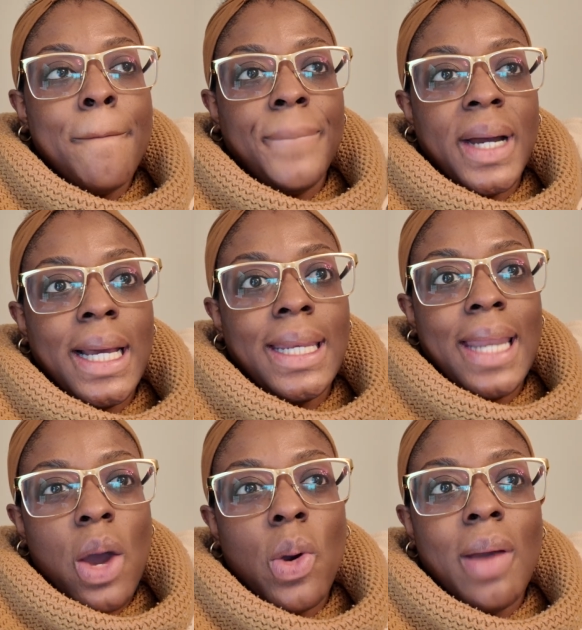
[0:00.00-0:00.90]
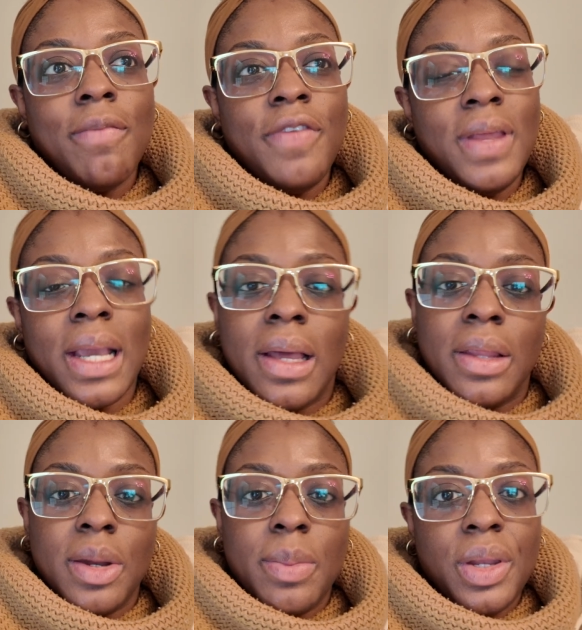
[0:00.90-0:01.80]
but now I'm feeling a
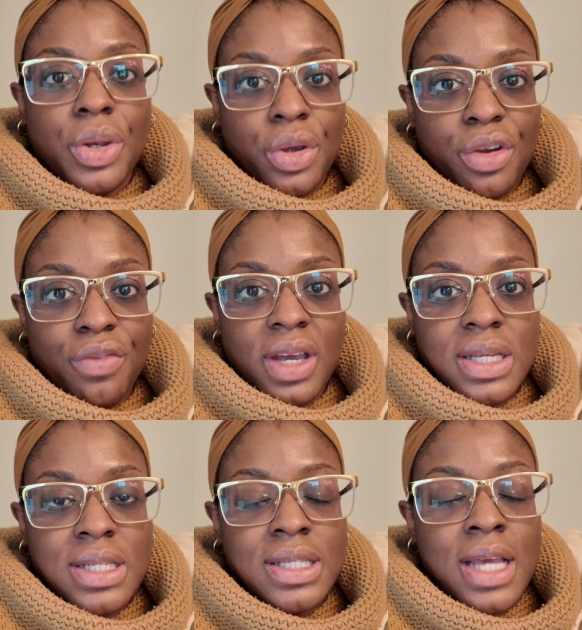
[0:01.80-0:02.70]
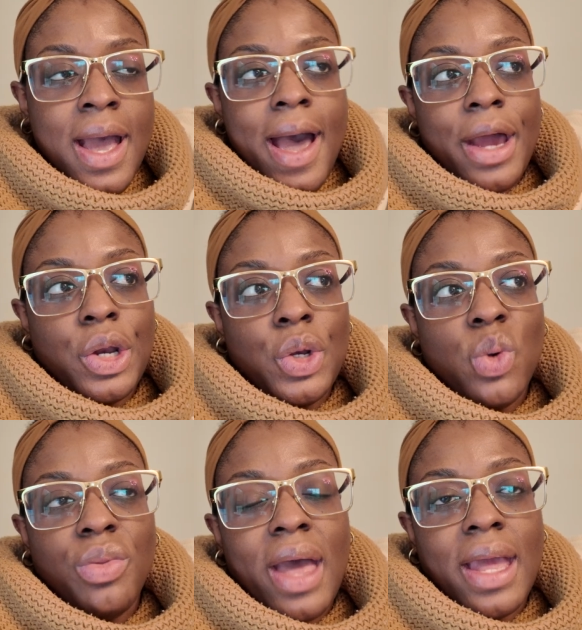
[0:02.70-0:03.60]
little bit nervous. I don't
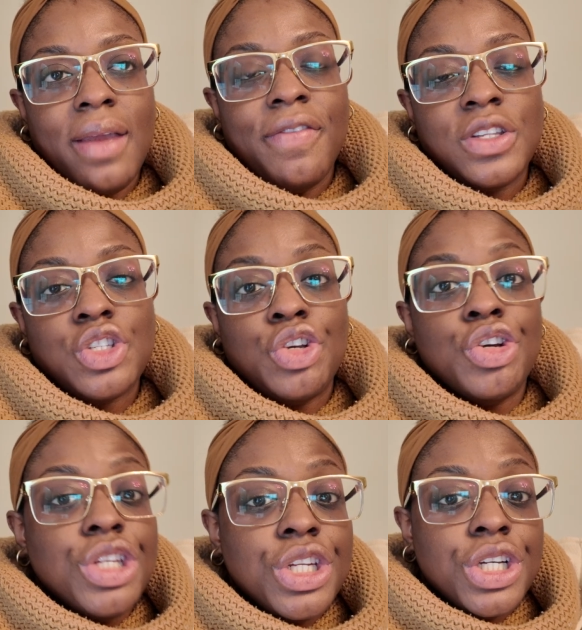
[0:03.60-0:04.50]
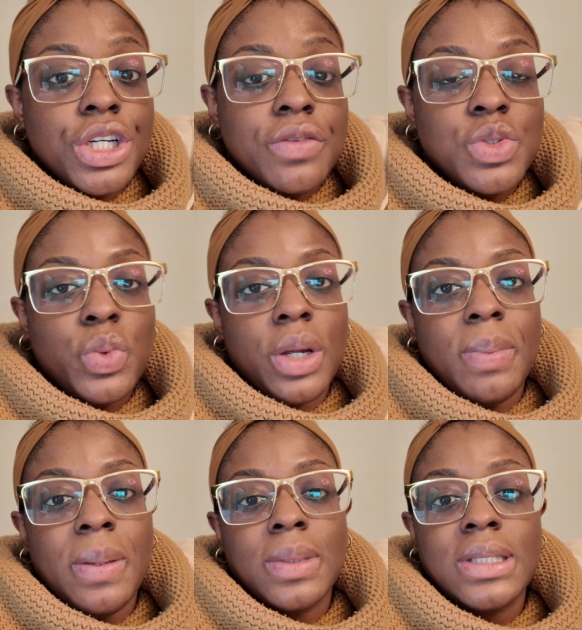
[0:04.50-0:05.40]
know that if it's good nerves where
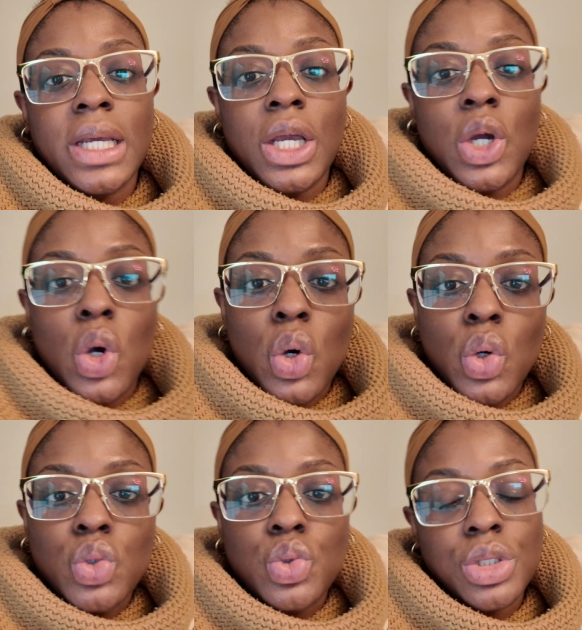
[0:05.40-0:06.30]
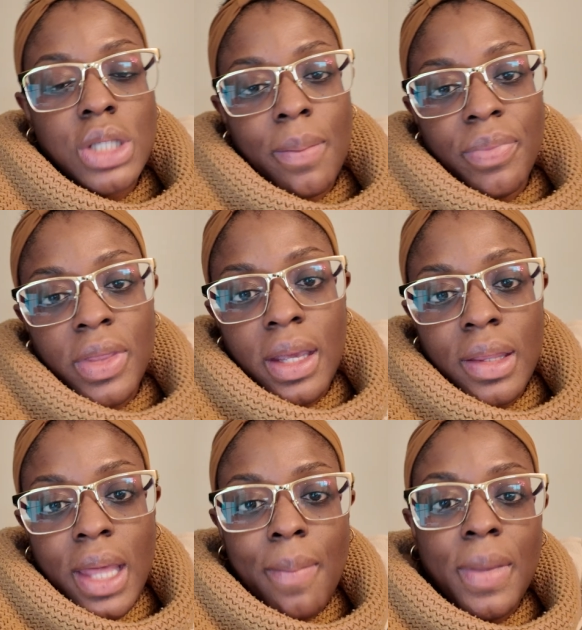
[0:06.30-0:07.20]
people say, oh, do
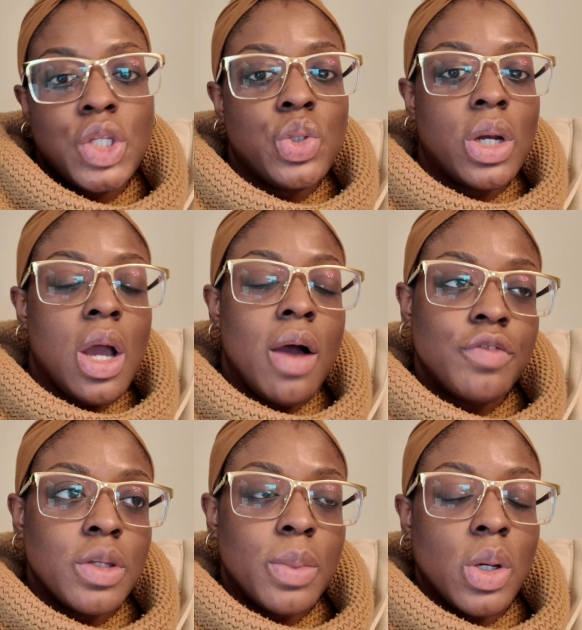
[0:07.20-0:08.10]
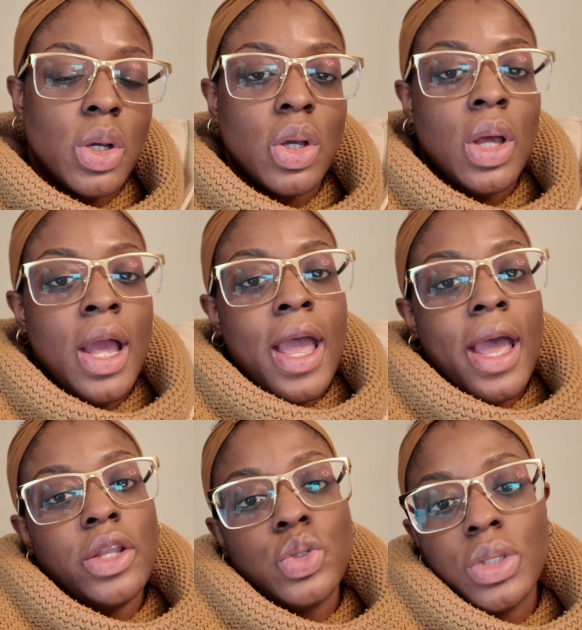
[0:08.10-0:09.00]
something that makes you uncomfortable
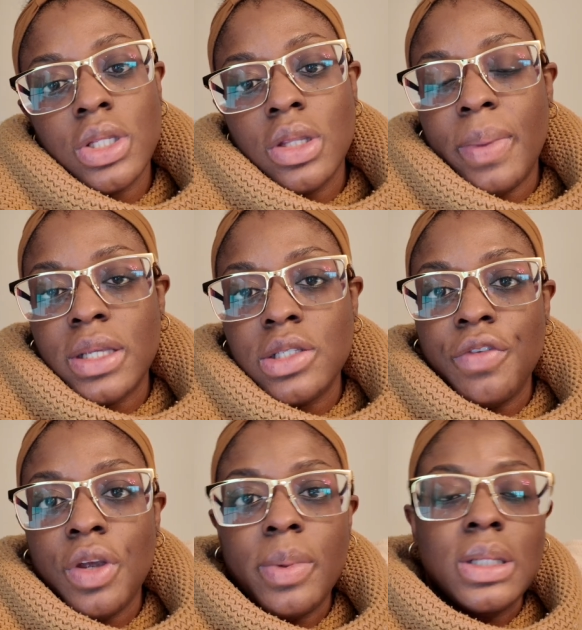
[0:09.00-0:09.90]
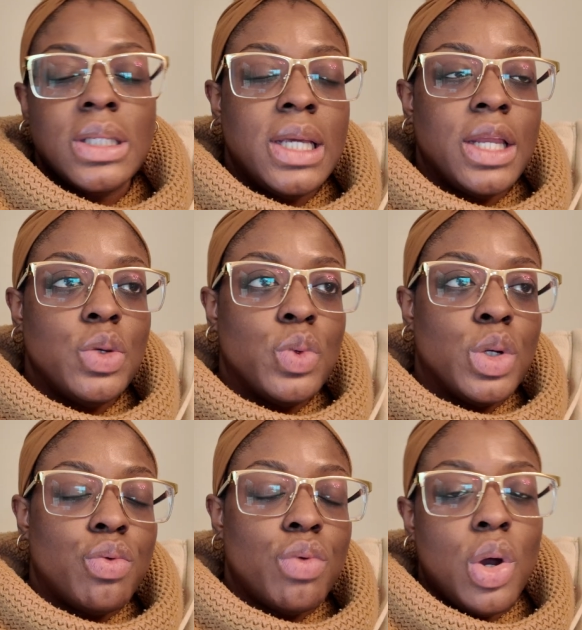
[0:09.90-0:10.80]
and do it to the best of your ability and you will
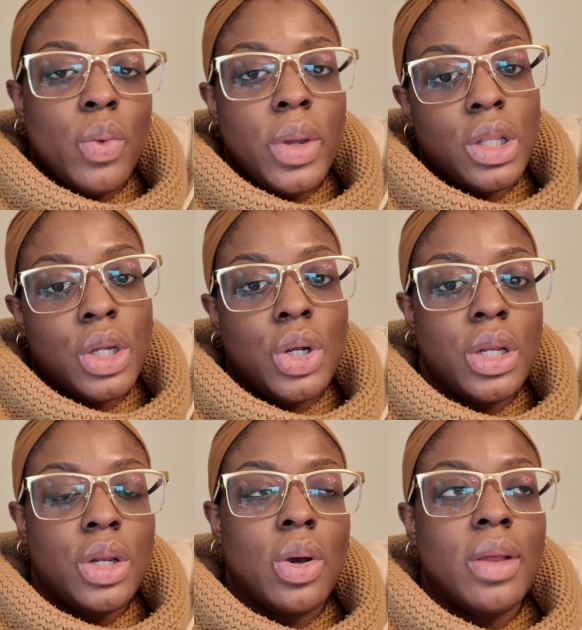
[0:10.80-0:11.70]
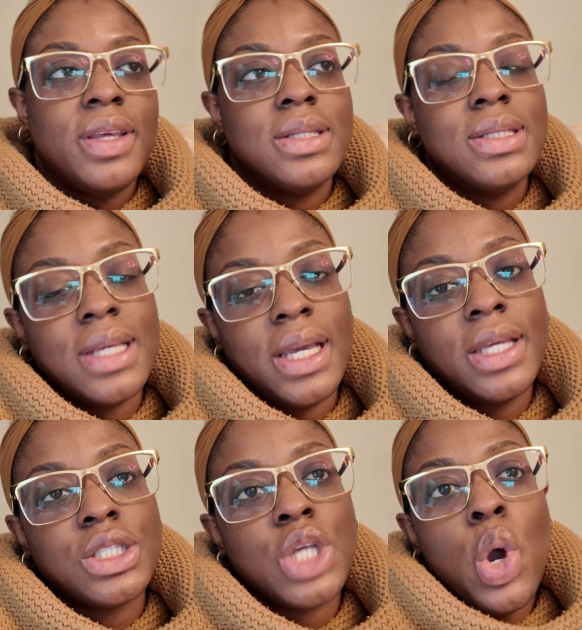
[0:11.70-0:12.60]
grow and learn and all these
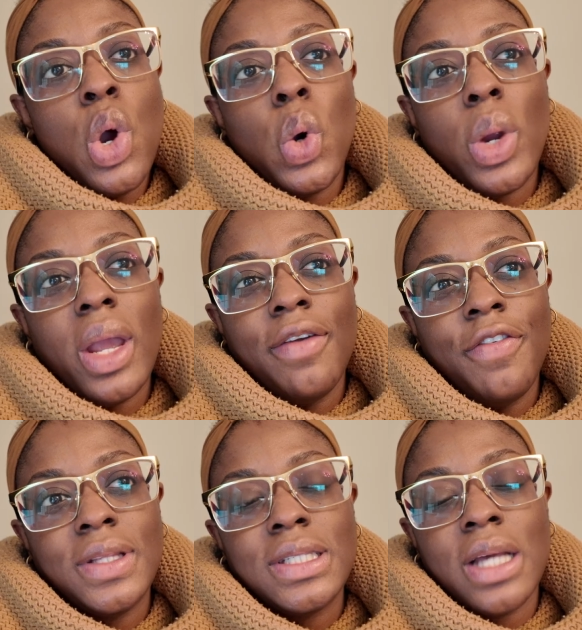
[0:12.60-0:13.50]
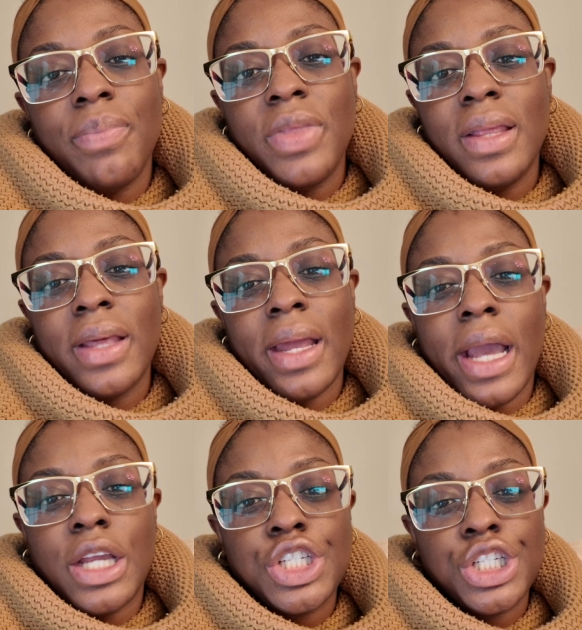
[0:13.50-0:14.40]
things, or if it's something that
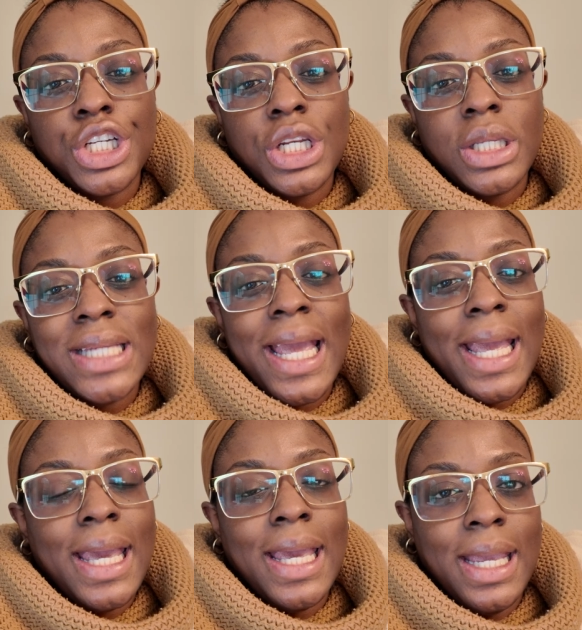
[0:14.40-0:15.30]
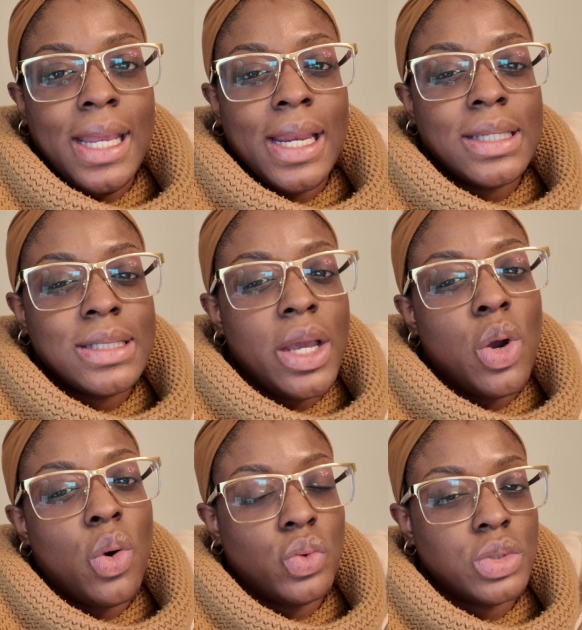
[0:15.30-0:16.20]
I should take heed and say,
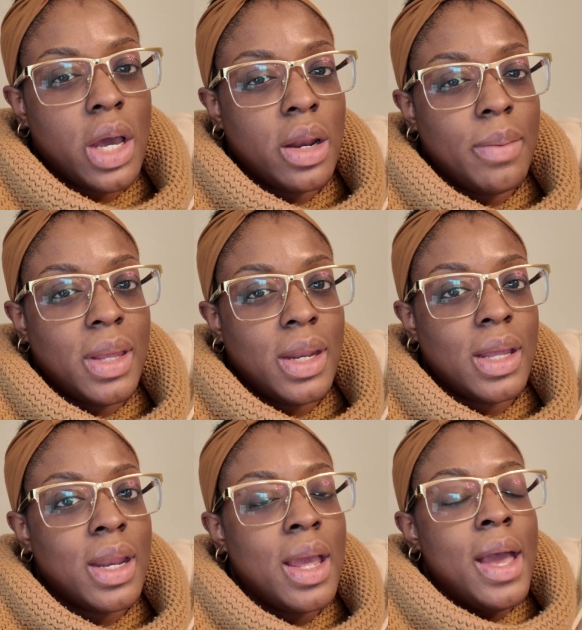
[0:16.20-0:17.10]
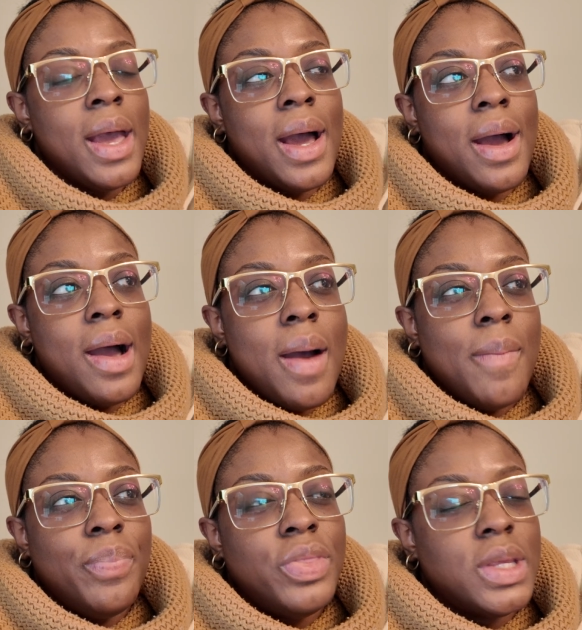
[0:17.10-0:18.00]
hold on a minute,
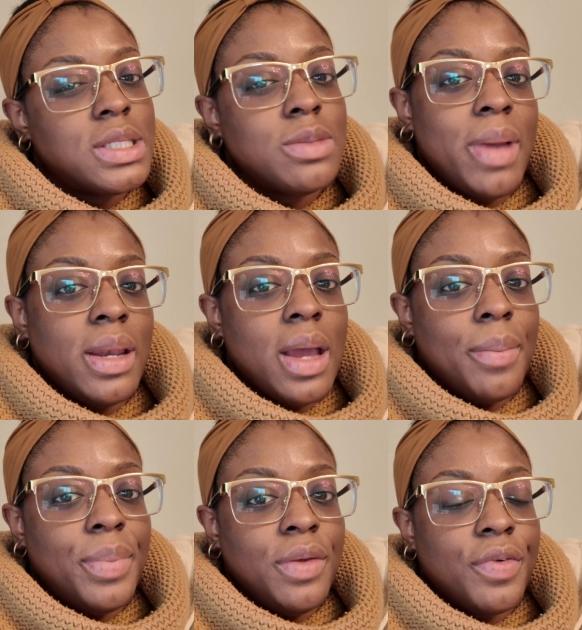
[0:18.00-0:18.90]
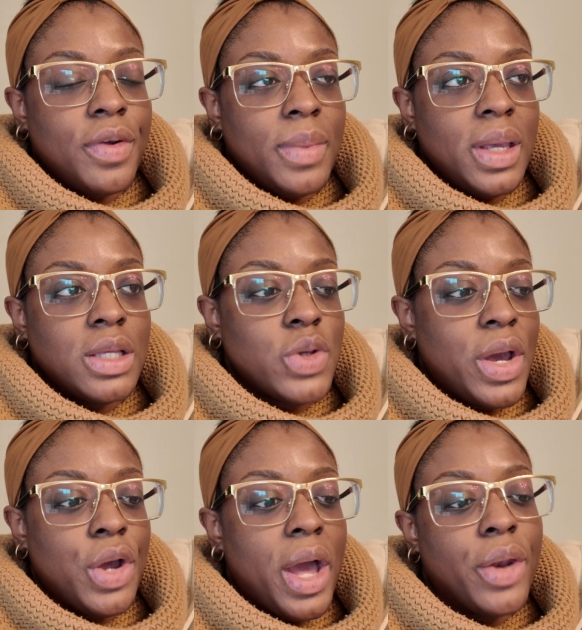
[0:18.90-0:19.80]
this might not be for me. So
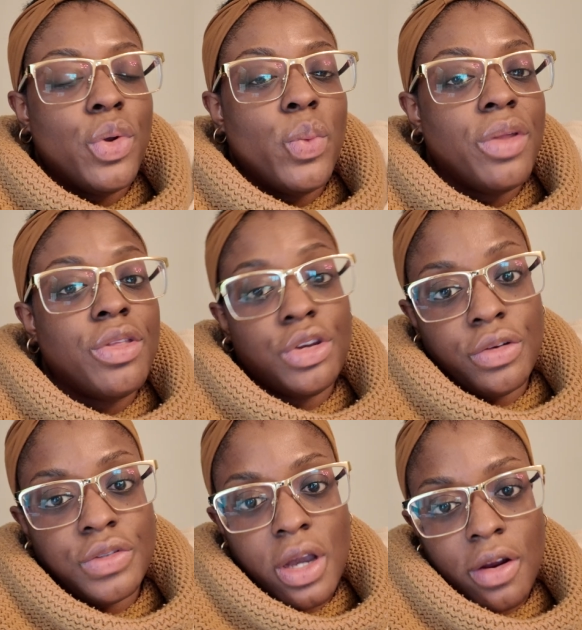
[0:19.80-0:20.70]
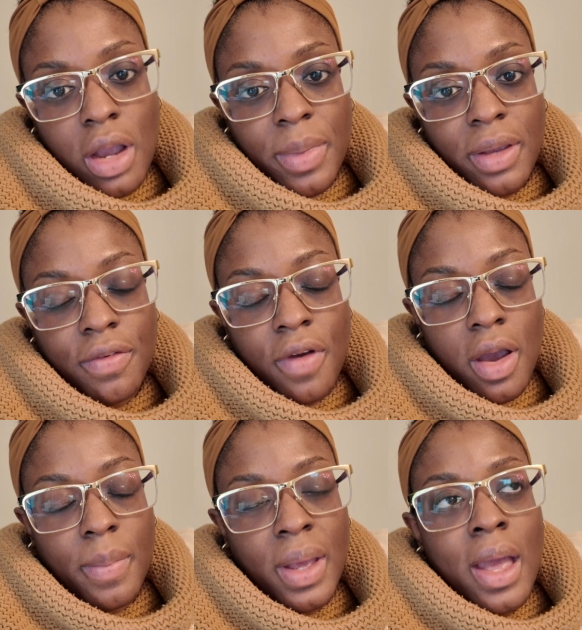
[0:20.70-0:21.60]
I don't know where the nerves are coming
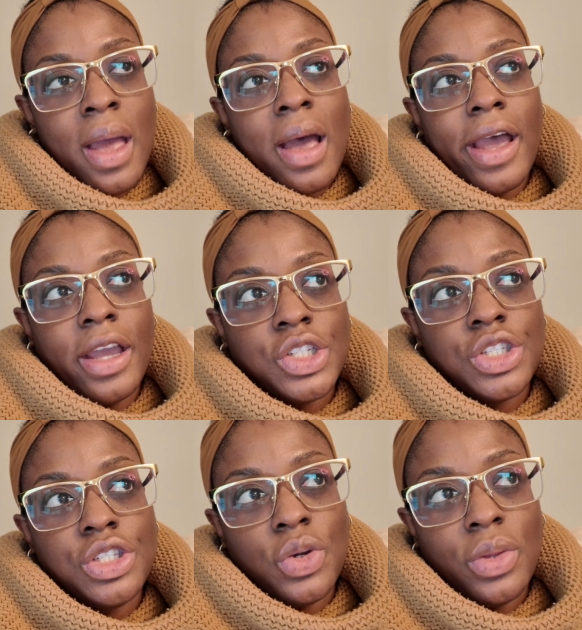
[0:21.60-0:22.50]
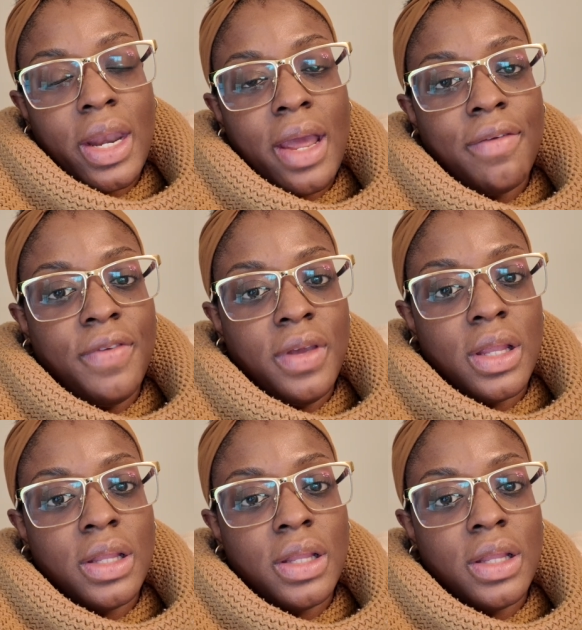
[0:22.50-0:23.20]
from. I just know that I feel a